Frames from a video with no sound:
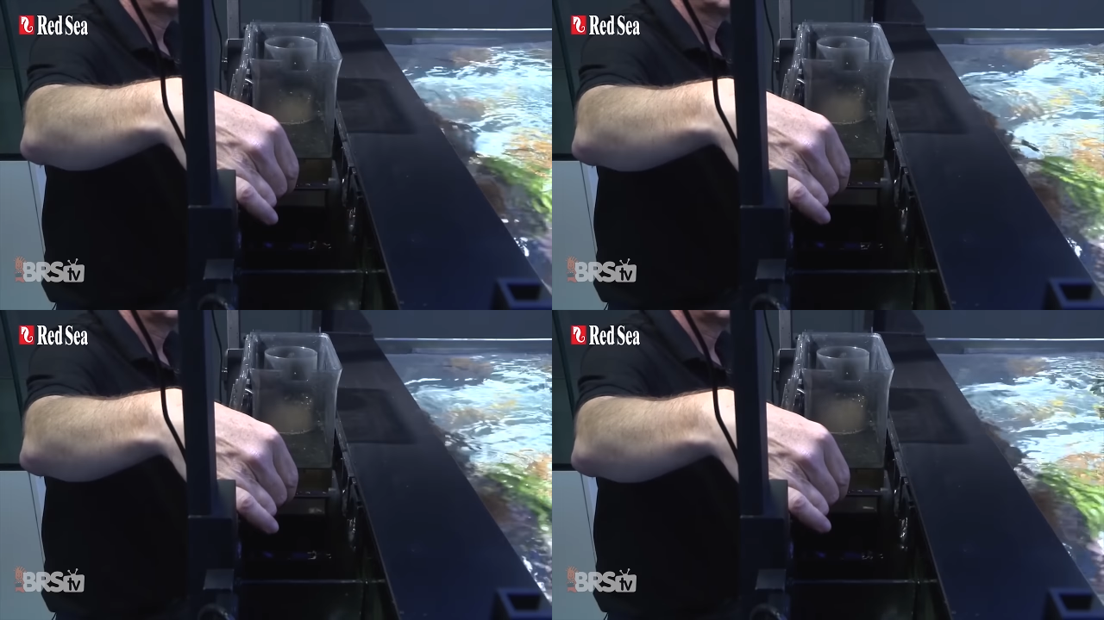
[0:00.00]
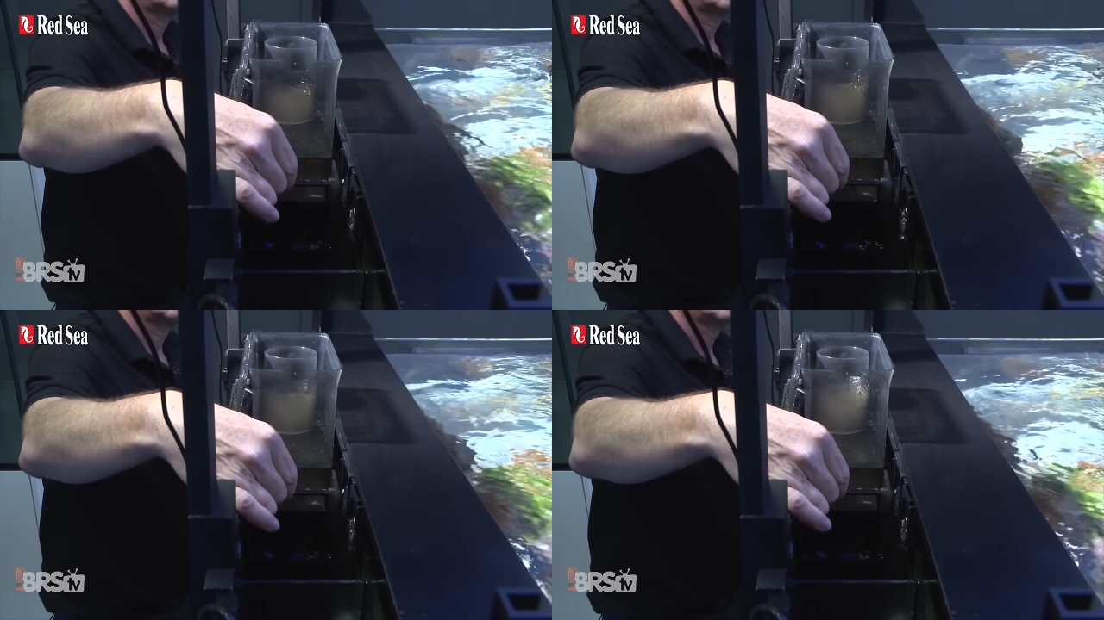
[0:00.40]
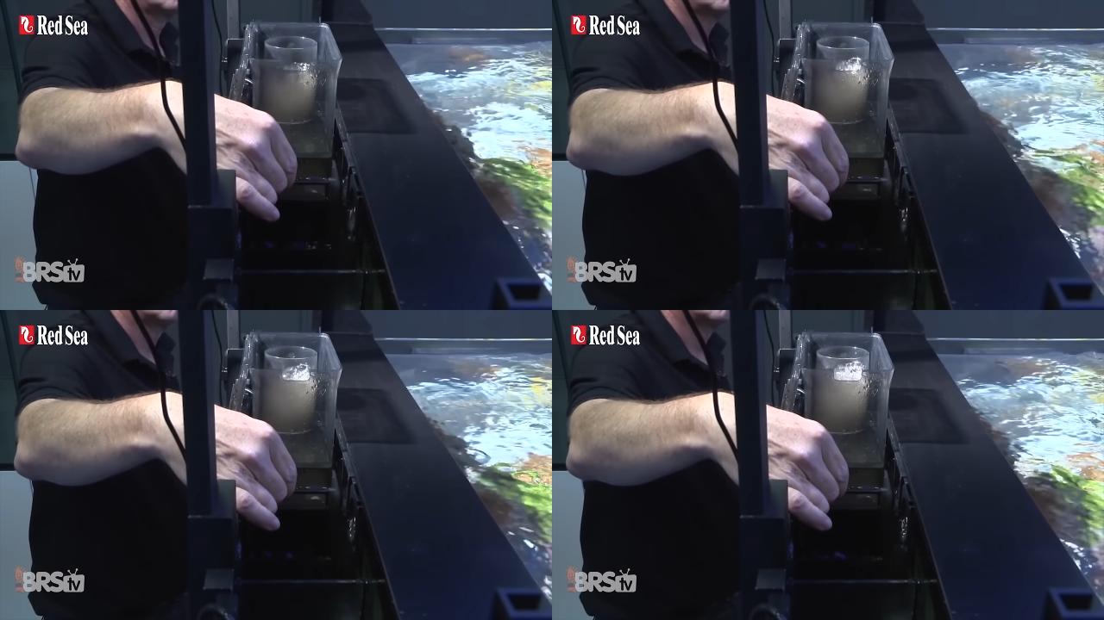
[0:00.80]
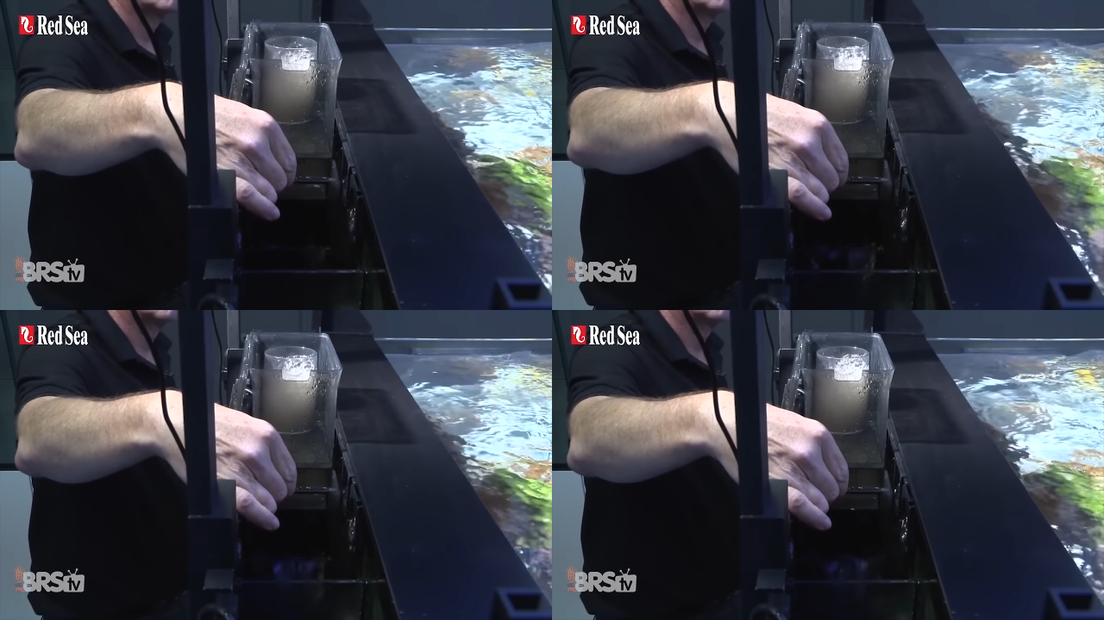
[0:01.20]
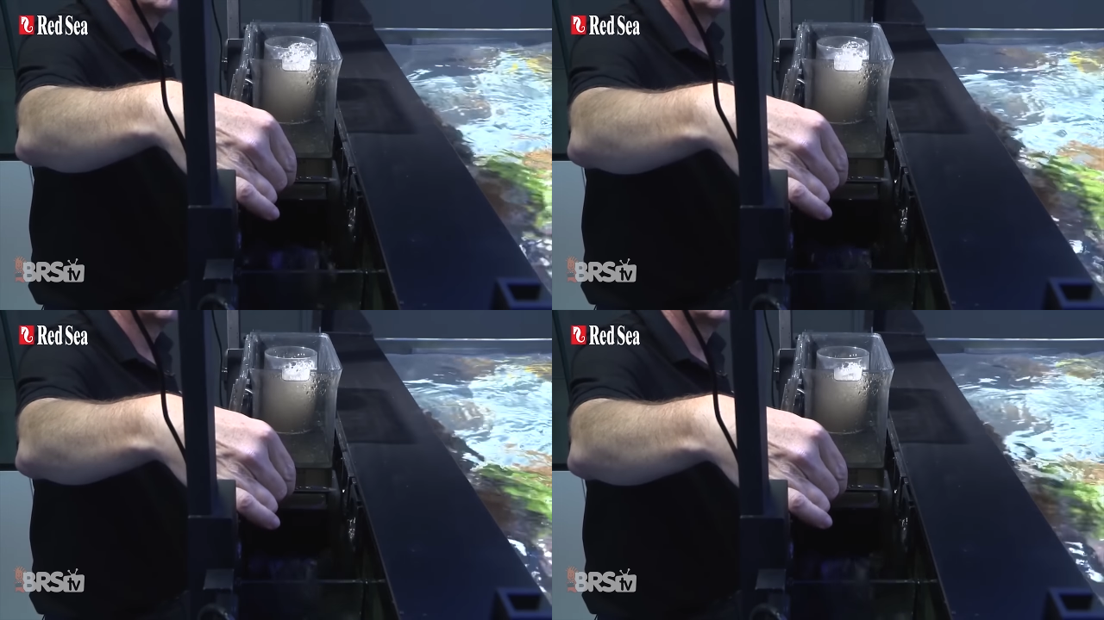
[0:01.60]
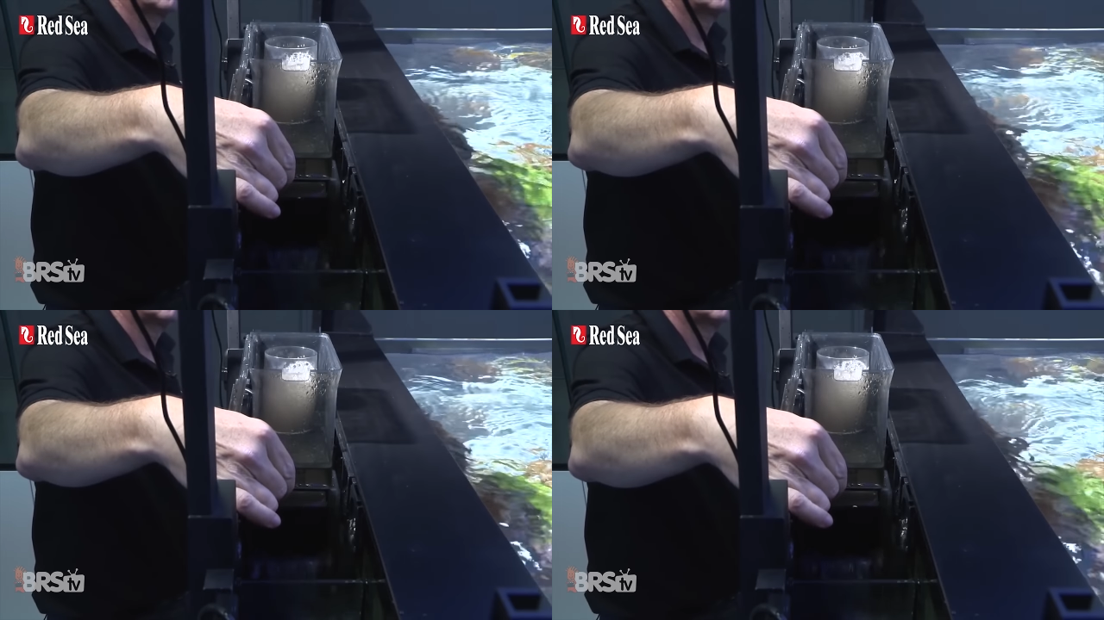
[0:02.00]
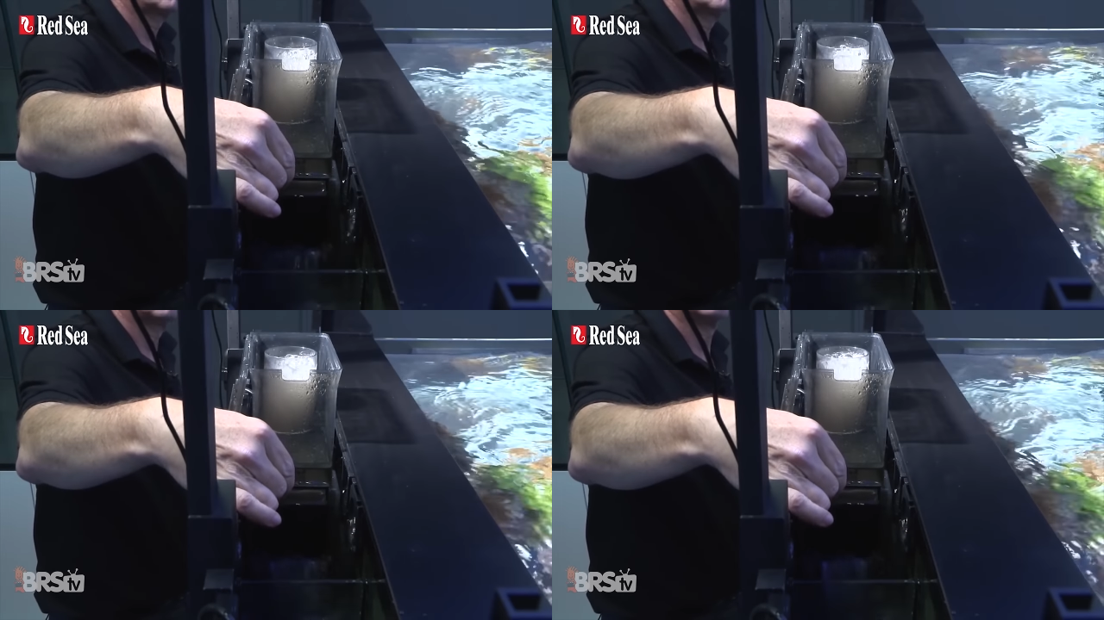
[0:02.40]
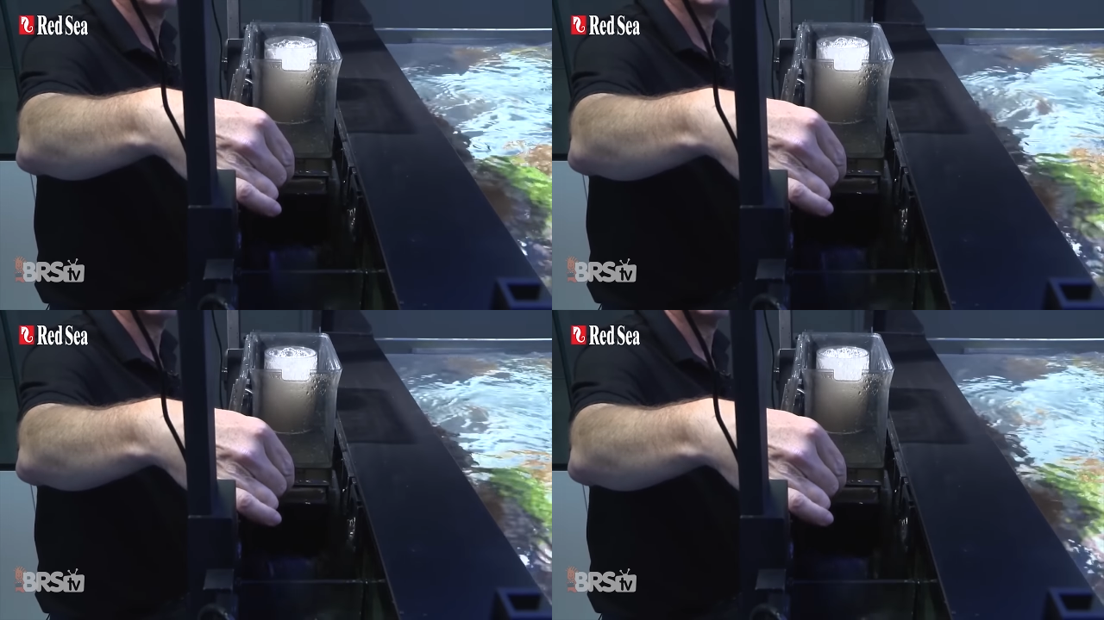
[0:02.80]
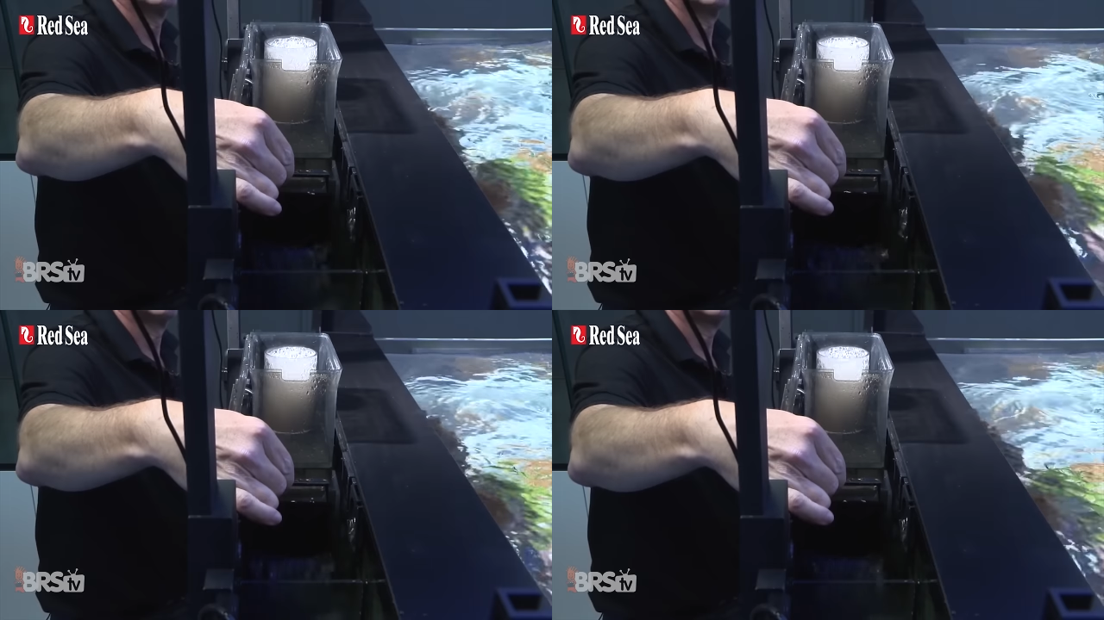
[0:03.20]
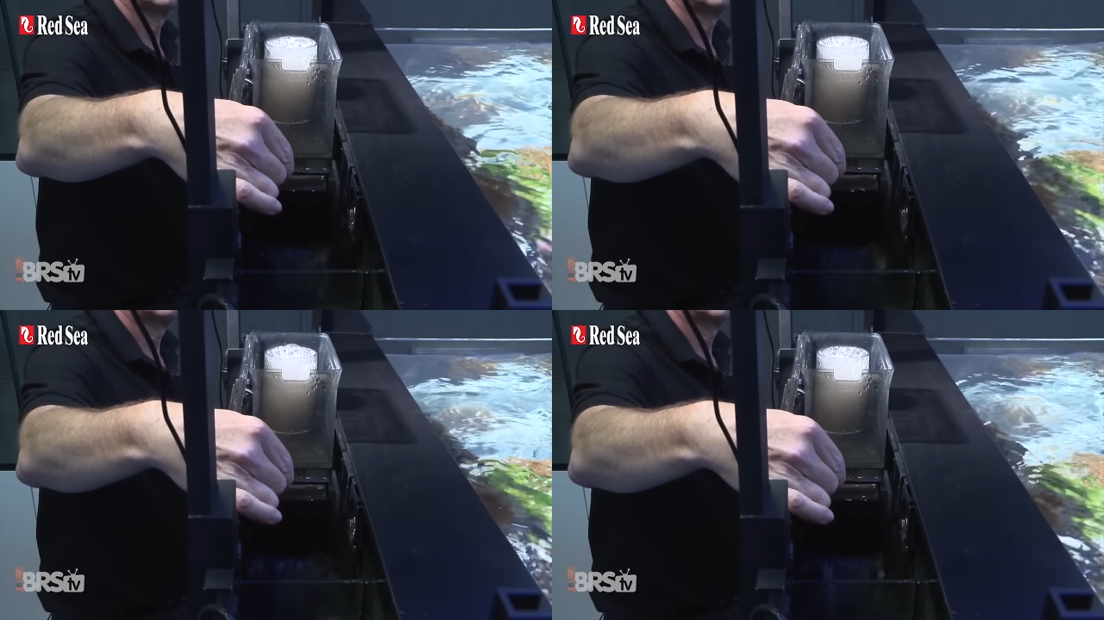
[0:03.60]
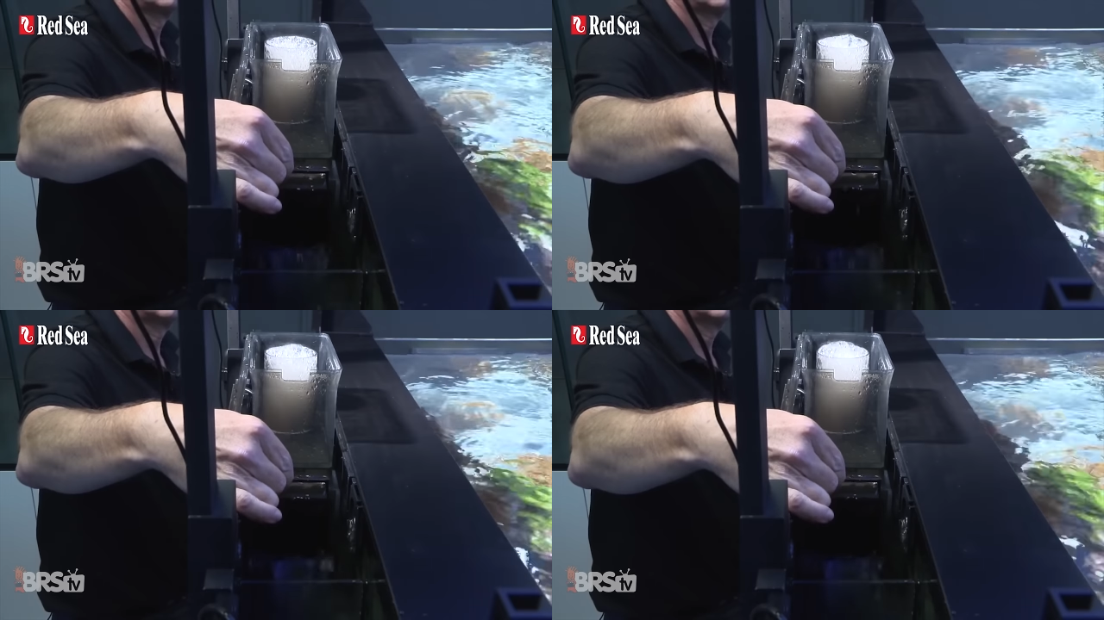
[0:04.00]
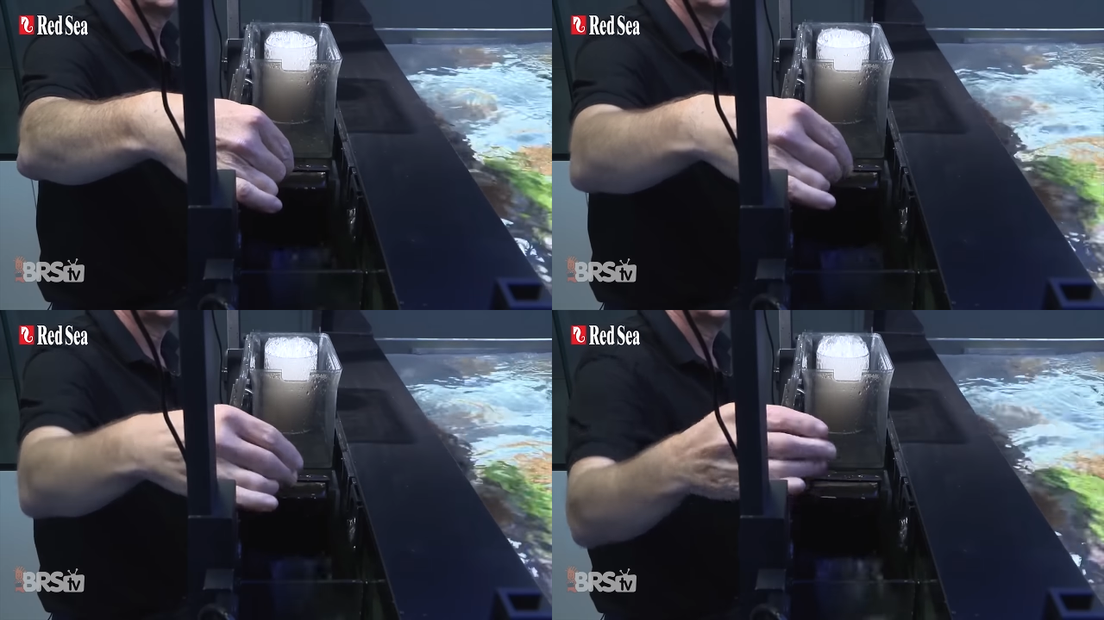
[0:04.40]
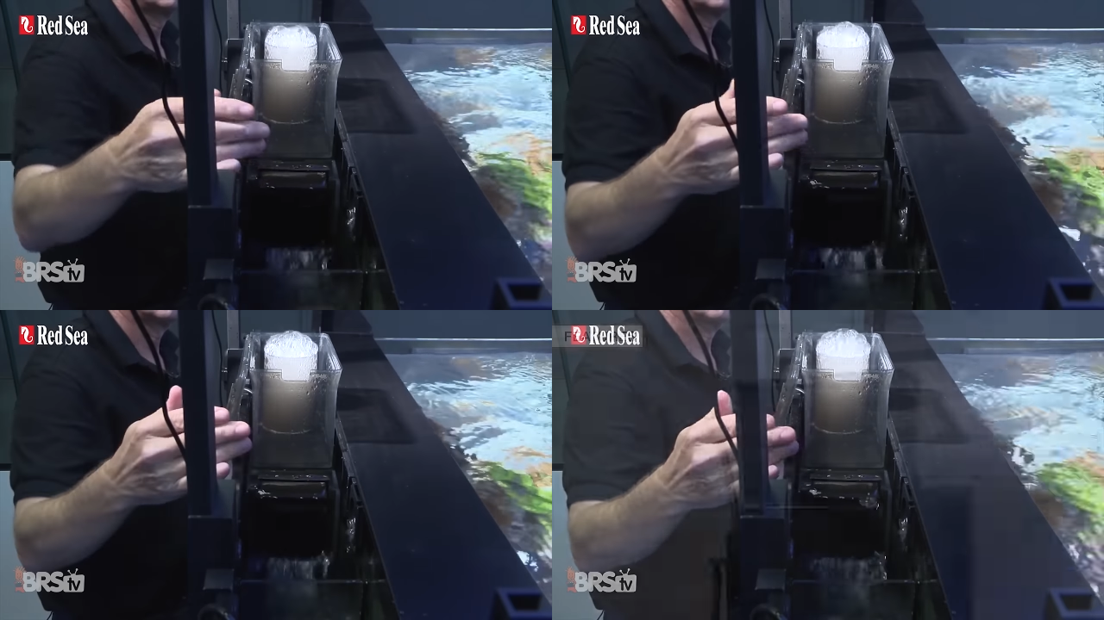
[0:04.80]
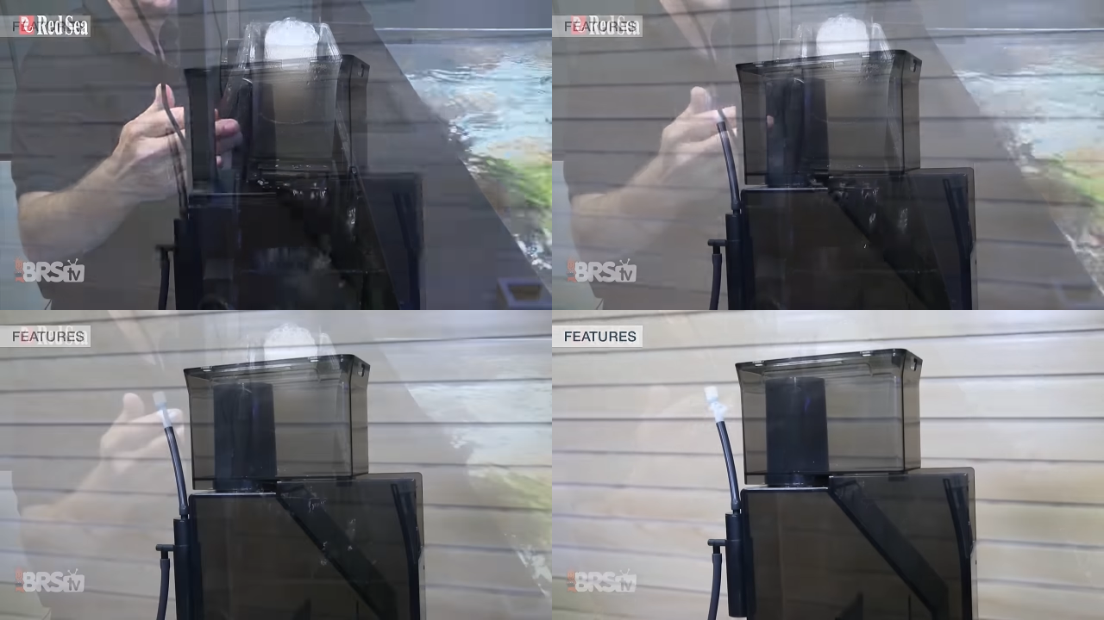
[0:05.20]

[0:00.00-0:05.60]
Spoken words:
[unreadable: no face in view]